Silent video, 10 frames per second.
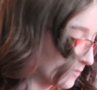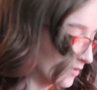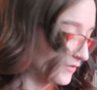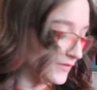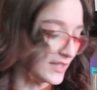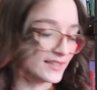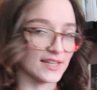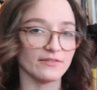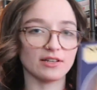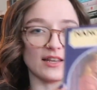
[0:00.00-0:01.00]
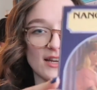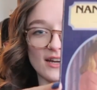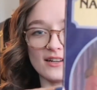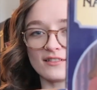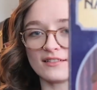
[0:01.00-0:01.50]
Number 57
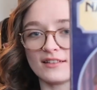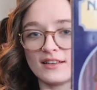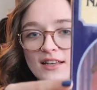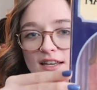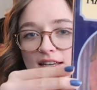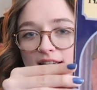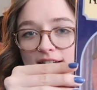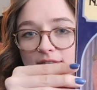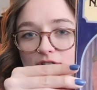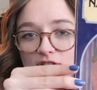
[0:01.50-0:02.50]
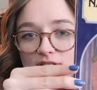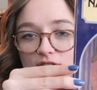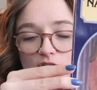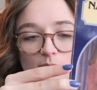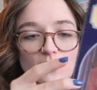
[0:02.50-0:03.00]
here, which is
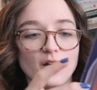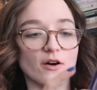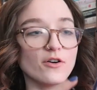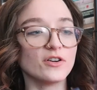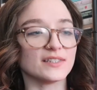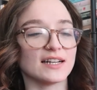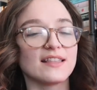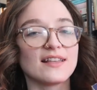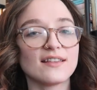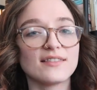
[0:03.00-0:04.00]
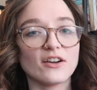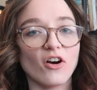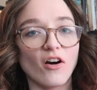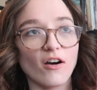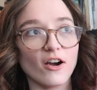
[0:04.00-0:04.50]
the Triple Hoax. And I think that
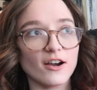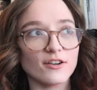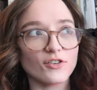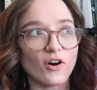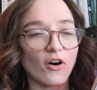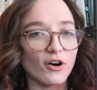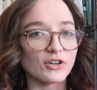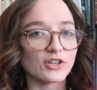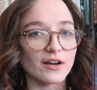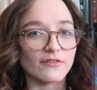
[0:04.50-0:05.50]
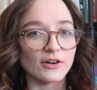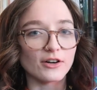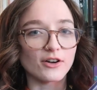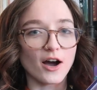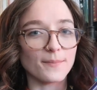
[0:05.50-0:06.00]
there are
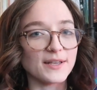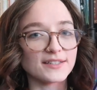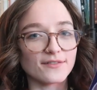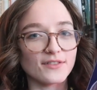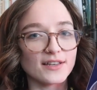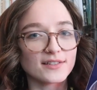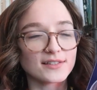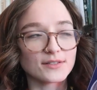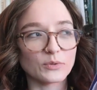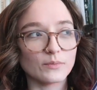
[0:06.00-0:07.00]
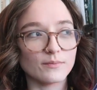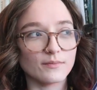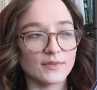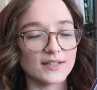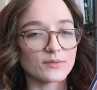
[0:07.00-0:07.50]
hardcover copies of this
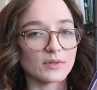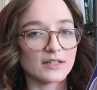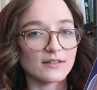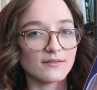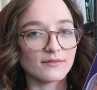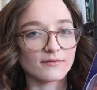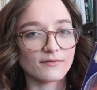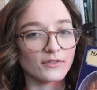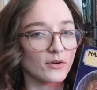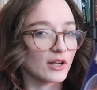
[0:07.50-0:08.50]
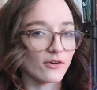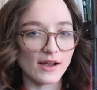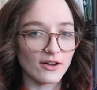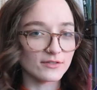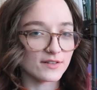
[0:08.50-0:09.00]
one floating
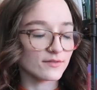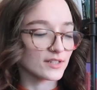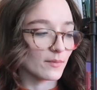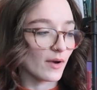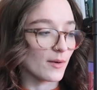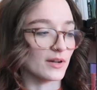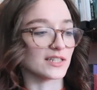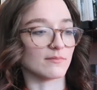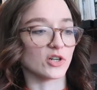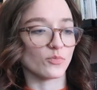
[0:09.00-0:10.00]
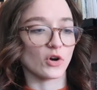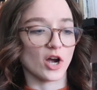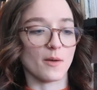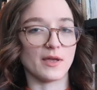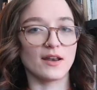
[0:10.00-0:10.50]
around somewhere, but it's much more
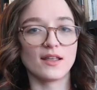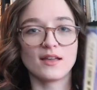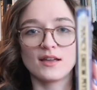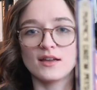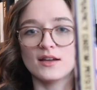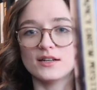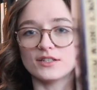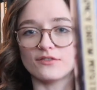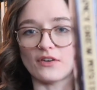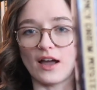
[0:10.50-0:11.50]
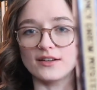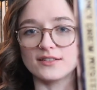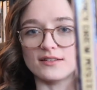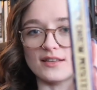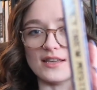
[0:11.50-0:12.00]
common to find
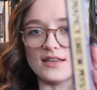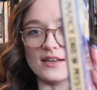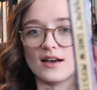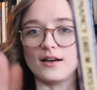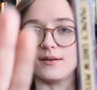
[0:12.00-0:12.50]
the